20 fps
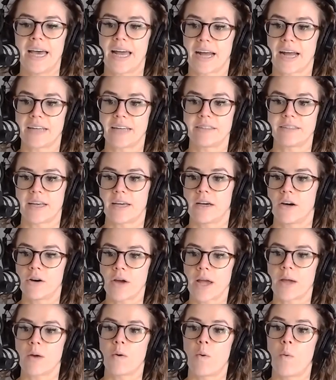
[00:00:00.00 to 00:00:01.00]
And I say,
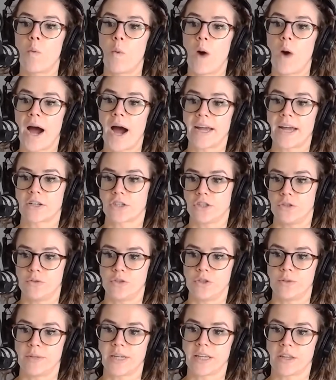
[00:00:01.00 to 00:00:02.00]
okay, why are you
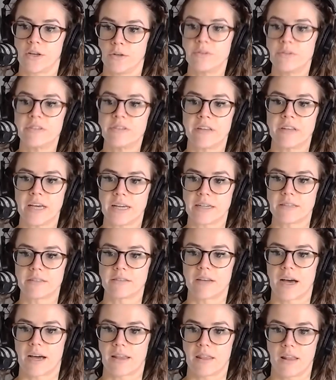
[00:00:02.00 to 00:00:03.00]
doing those
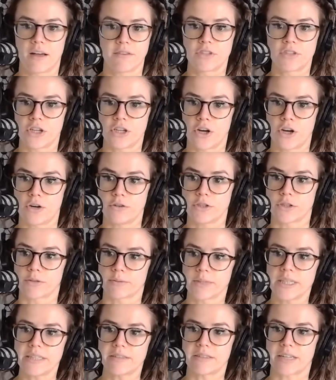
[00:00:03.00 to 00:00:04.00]
things? I'd love to know your
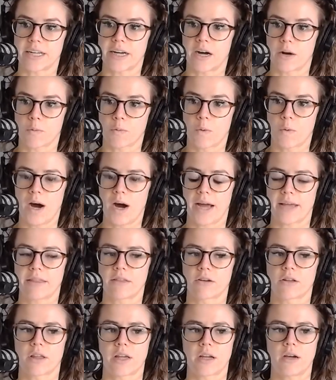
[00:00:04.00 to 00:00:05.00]
reasoning on why.
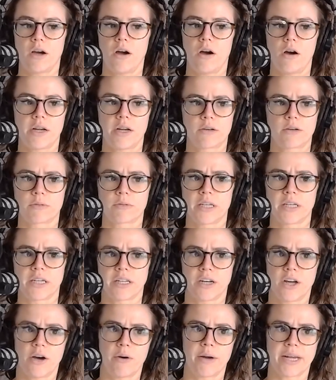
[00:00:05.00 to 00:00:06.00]
And they're like, oh, I don't
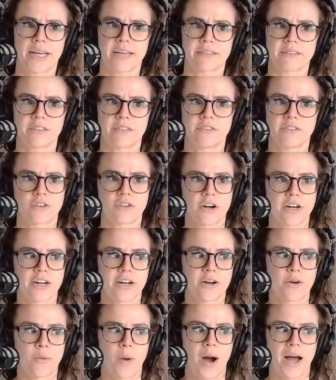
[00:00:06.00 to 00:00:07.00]
really know. I guess I
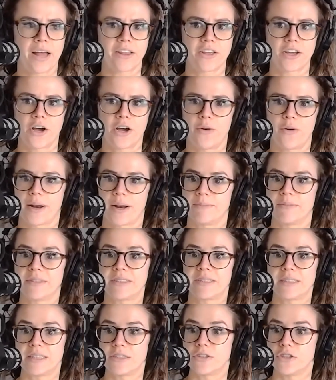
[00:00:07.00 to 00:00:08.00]
started a while ago and I'm
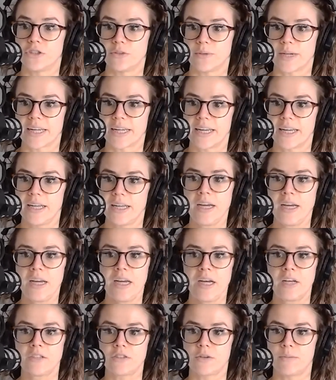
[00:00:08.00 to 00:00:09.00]
still doing it.
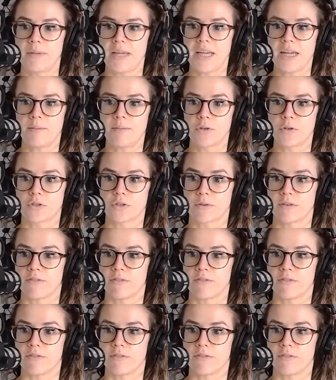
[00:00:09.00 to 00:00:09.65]
So being able to